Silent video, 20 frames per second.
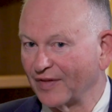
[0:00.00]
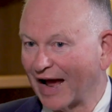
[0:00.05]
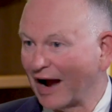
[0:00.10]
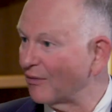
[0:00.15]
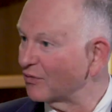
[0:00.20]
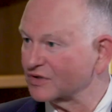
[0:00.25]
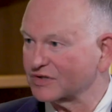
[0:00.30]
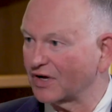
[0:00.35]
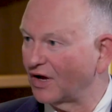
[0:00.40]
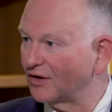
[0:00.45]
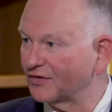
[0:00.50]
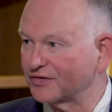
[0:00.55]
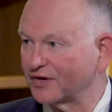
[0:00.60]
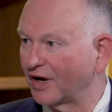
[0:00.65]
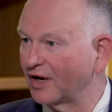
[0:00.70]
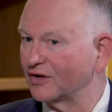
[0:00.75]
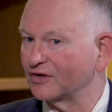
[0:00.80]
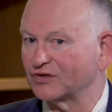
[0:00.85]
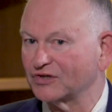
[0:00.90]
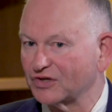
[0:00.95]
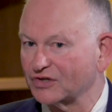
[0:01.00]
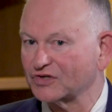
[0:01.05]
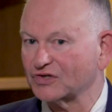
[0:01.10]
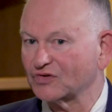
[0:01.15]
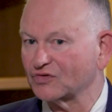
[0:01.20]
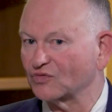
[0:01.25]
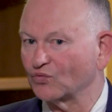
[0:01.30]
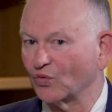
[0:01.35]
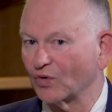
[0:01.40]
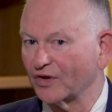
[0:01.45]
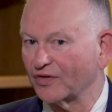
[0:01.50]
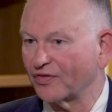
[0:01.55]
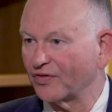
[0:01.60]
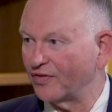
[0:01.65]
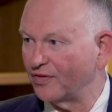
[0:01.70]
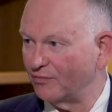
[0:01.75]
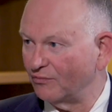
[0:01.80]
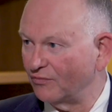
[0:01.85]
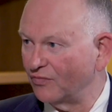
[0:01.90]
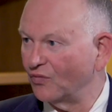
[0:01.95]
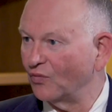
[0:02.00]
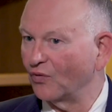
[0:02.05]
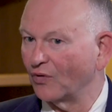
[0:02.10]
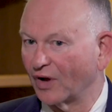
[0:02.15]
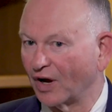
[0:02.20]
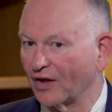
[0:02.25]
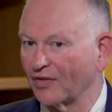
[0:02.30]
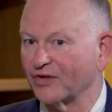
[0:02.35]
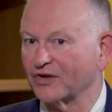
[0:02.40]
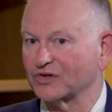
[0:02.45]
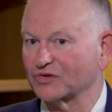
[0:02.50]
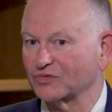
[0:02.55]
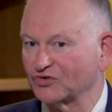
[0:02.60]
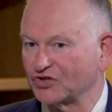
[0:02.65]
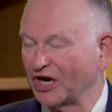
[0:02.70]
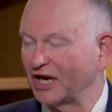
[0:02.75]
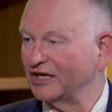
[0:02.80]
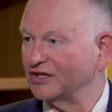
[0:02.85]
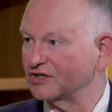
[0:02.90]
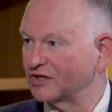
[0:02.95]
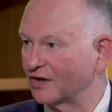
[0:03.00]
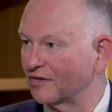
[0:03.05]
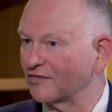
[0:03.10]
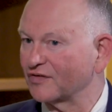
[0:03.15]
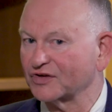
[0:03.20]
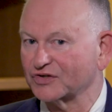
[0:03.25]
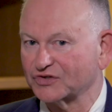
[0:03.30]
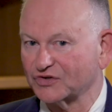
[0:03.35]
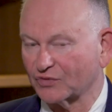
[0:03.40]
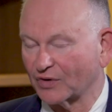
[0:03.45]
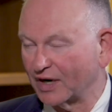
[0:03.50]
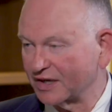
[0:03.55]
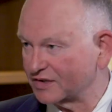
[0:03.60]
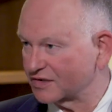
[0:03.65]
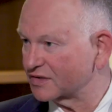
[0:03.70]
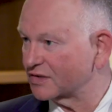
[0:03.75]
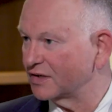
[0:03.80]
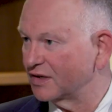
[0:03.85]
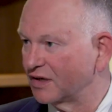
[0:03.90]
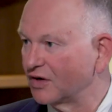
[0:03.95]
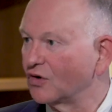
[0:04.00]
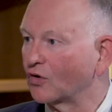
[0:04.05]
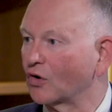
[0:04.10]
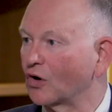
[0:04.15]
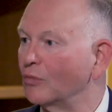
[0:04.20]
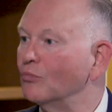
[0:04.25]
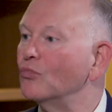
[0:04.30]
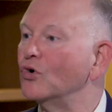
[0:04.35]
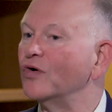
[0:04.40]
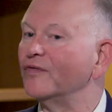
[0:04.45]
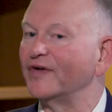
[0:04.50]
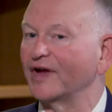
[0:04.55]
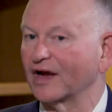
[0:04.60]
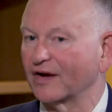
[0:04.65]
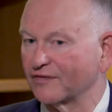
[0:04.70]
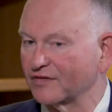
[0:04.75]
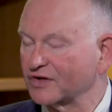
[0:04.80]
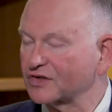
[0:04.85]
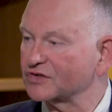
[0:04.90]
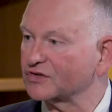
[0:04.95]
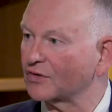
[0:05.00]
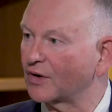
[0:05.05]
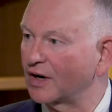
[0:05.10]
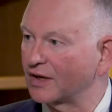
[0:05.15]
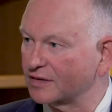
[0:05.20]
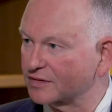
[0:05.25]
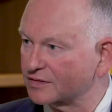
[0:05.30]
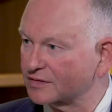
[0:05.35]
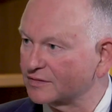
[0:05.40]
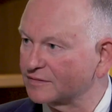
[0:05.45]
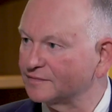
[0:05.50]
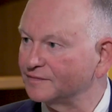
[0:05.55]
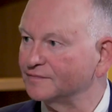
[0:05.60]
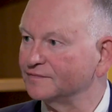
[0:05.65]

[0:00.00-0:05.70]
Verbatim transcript: that was all done just with the changing of the struts or moving of the struts.